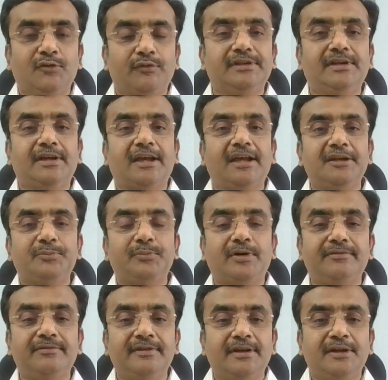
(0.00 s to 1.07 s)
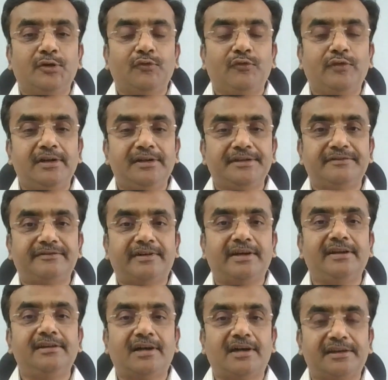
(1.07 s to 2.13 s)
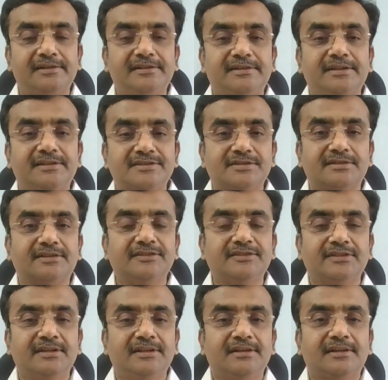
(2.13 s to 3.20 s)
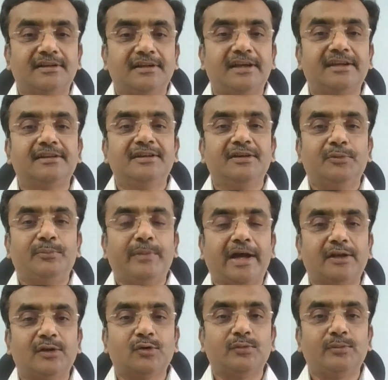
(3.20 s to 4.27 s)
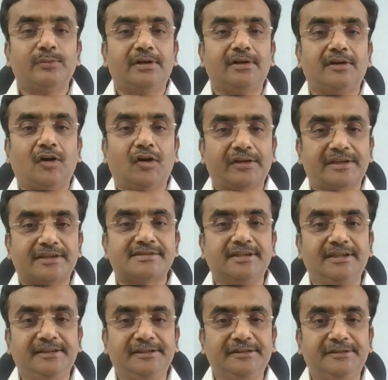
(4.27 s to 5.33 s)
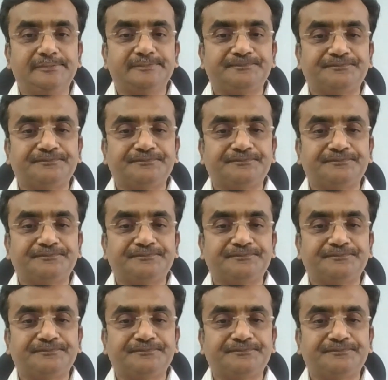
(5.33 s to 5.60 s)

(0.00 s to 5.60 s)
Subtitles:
with the help of well-defined architectures like Mano Orchestrator.